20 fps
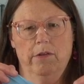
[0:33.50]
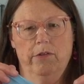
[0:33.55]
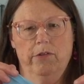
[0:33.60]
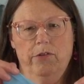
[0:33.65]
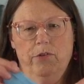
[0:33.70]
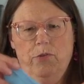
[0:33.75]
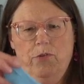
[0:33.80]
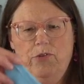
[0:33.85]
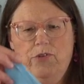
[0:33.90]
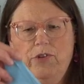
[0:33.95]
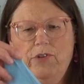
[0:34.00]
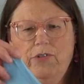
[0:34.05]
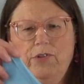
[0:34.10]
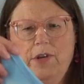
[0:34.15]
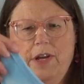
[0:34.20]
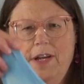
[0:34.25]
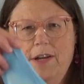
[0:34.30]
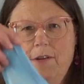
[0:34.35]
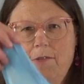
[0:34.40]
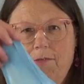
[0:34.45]
So it just
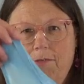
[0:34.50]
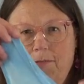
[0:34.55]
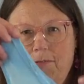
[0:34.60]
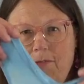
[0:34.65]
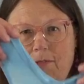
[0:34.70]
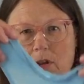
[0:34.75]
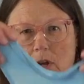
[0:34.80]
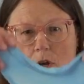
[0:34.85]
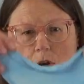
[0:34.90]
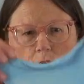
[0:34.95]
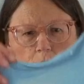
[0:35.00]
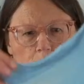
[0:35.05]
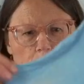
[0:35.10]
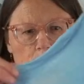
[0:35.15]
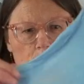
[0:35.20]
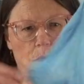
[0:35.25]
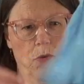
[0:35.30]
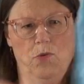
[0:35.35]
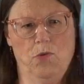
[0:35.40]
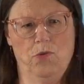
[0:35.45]
kind of
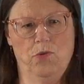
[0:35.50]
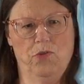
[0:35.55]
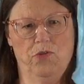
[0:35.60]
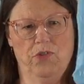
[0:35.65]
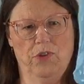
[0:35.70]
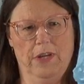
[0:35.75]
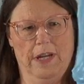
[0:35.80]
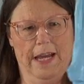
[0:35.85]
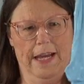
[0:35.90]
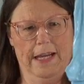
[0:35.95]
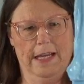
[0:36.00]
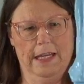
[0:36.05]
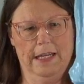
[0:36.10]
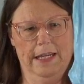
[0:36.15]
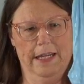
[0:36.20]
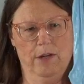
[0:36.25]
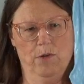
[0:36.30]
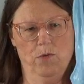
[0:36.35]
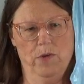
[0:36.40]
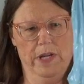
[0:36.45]
flows like a
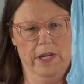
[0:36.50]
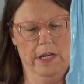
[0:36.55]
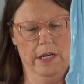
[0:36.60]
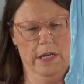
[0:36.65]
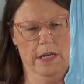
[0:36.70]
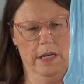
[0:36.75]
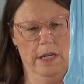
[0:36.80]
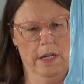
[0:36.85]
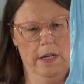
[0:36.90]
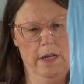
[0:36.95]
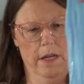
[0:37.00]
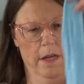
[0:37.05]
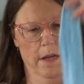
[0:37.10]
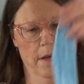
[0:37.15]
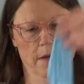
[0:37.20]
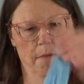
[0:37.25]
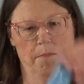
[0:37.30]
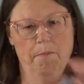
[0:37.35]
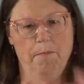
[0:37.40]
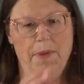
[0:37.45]
liquid,
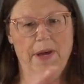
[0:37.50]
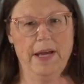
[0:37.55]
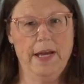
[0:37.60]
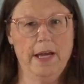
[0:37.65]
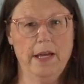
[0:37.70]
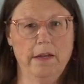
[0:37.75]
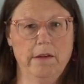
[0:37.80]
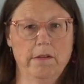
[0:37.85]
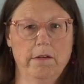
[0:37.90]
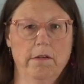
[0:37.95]
but